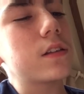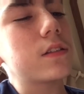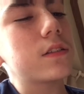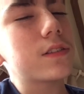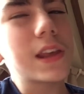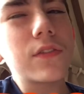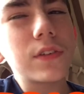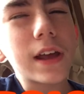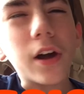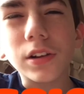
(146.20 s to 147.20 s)
7
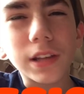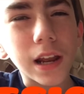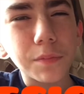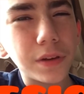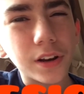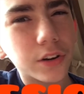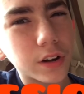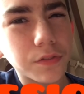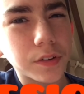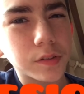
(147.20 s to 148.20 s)
out of 10 Peter
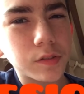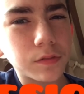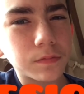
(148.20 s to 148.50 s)
Griffins.